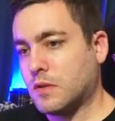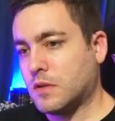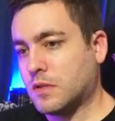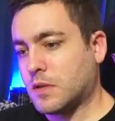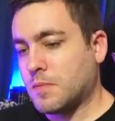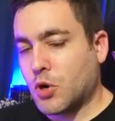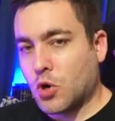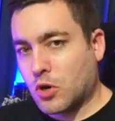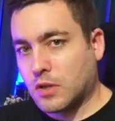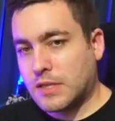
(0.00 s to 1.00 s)
some of the
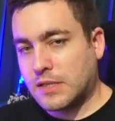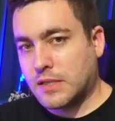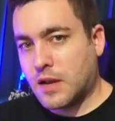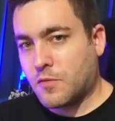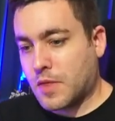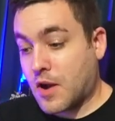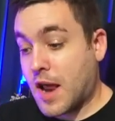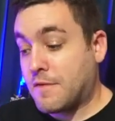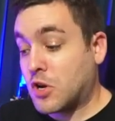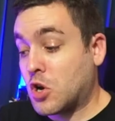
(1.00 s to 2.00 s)
early stuff without
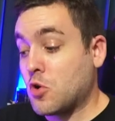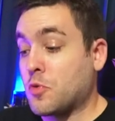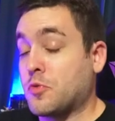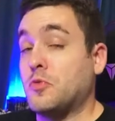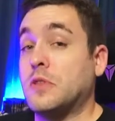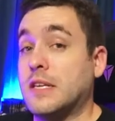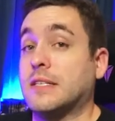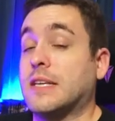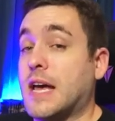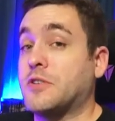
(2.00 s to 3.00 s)
having to go through the
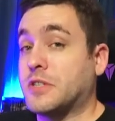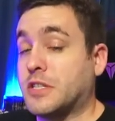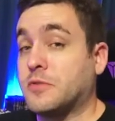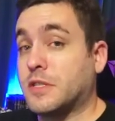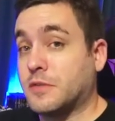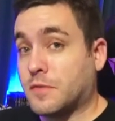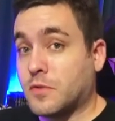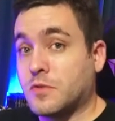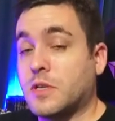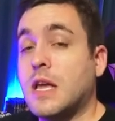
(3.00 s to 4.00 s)
entire series
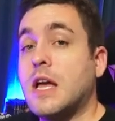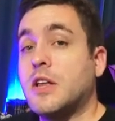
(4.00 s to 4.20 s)
first.